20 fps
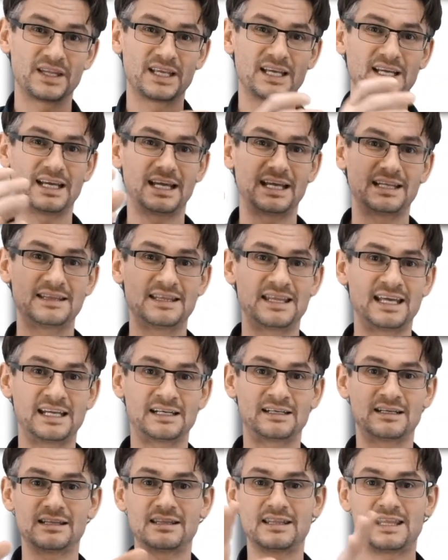and then
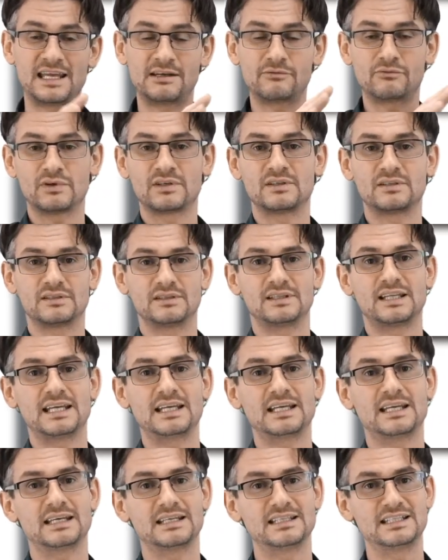they,
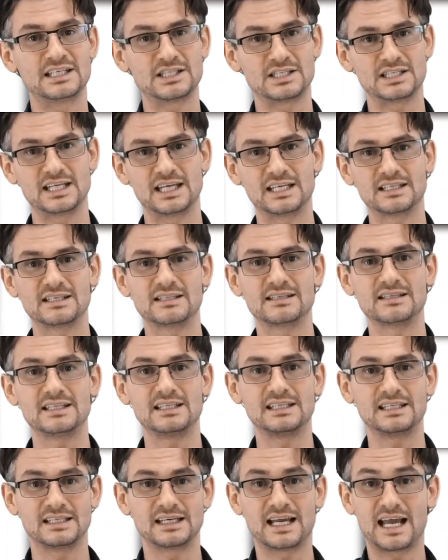they initiate
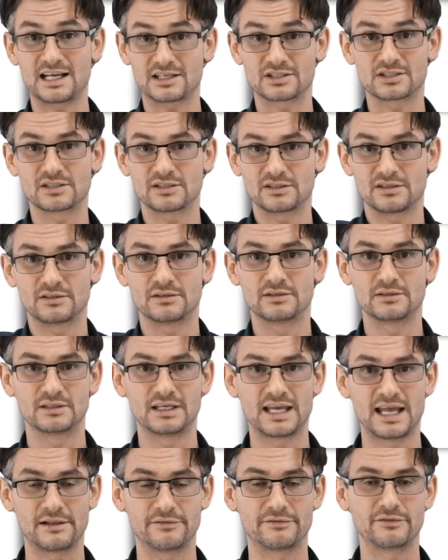the actual
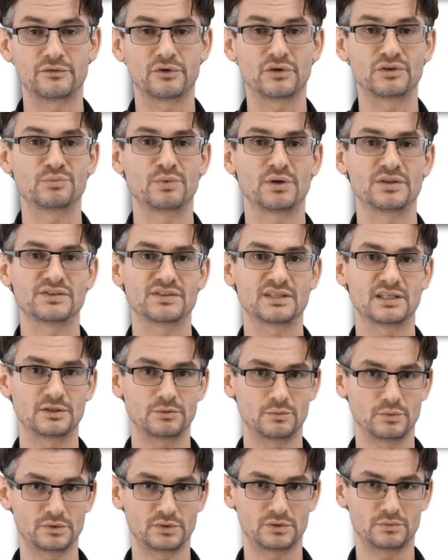healthy response that you
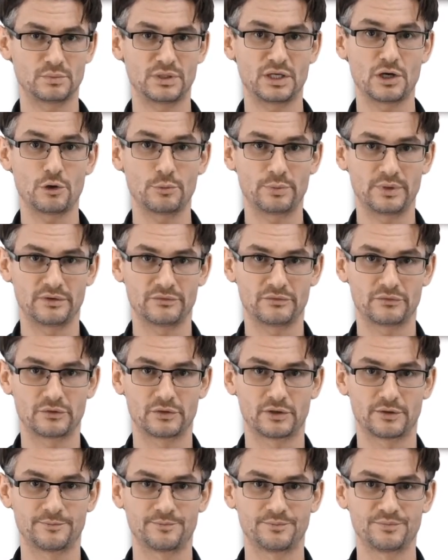would be hoping for.
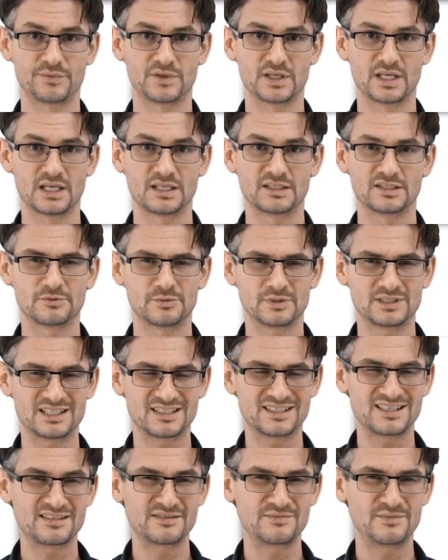So what does
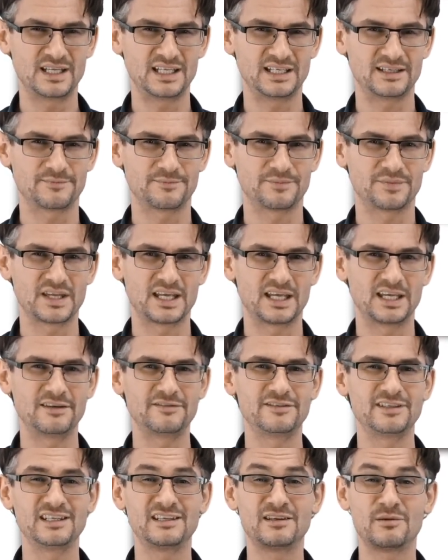this mean? If you
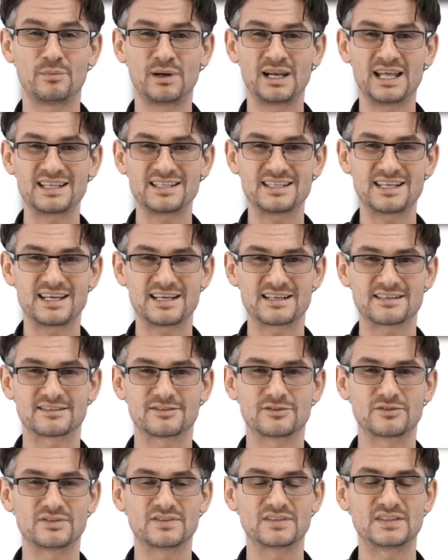did a blood test to
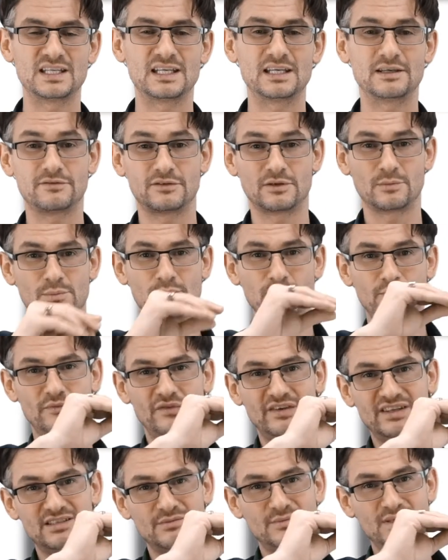see if your
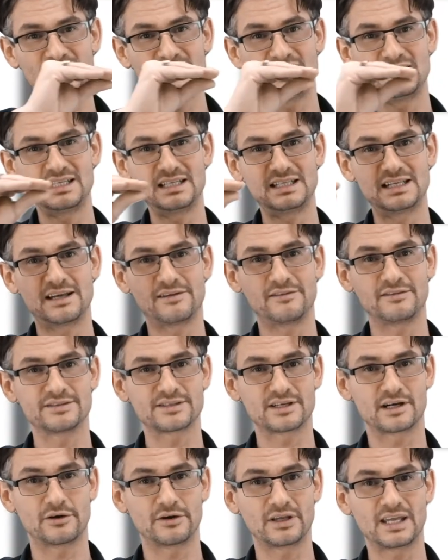vitamin D levels
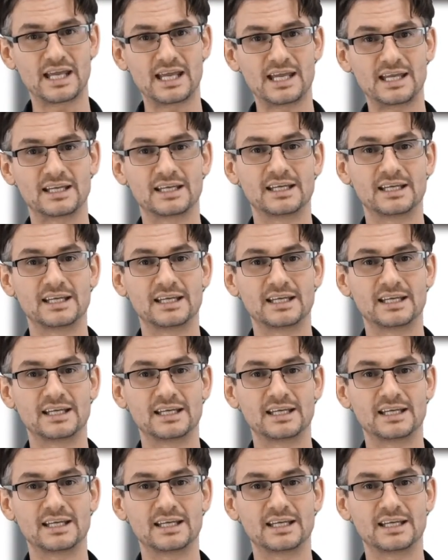are okay,